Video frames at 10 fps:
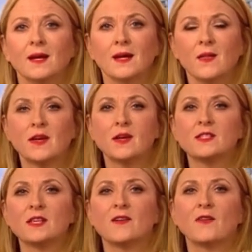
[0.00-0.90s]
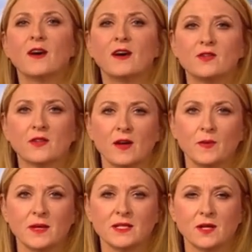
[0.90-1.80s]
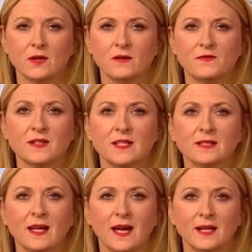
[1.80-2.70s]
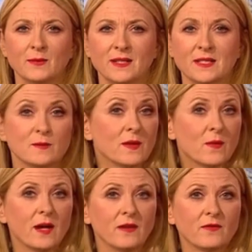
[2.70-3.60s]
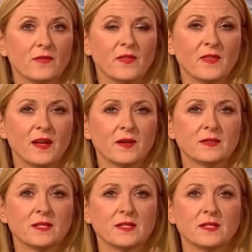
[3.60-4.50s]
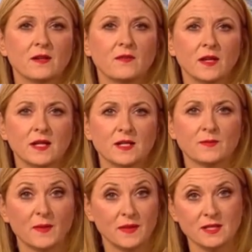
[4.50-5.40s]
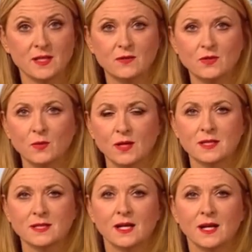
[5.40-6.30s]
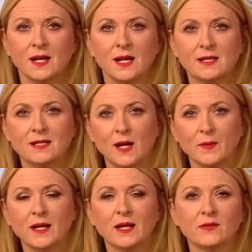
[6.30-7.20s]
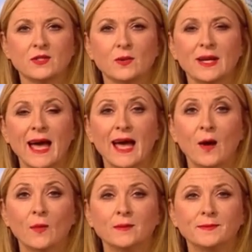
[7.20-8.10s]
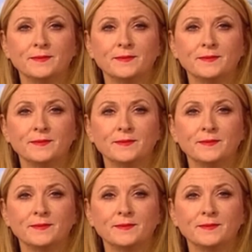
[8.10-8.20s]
Now, the use of hydrotherapy to cure physical ailments has been around for thousands of years, but there's a new twist. It's now being given to a cow.